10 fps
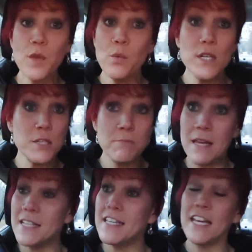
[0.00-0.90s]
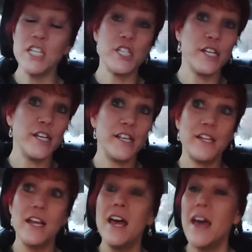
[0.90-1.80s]
Which
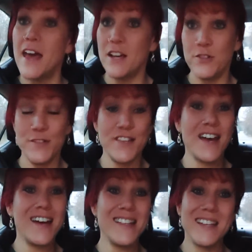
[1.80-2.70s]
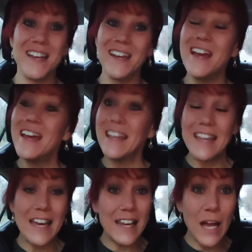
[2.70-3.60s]
meditation, exercising,
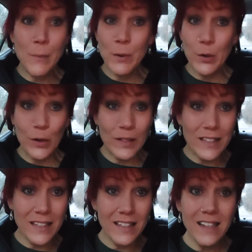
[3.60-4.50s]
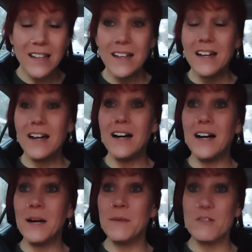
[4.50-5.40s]
getting up early.
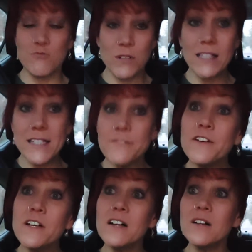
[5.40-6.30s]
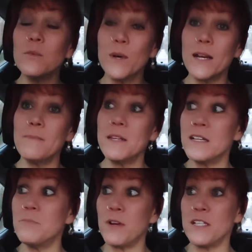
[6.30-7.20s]
It's really difficult when I'm in a
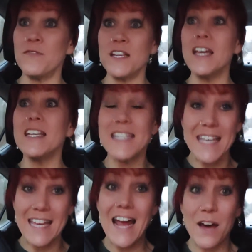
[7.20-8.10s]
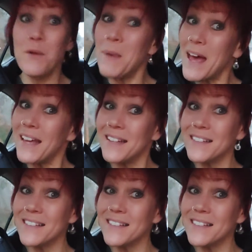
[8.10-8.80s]
depressive state to get out of bed.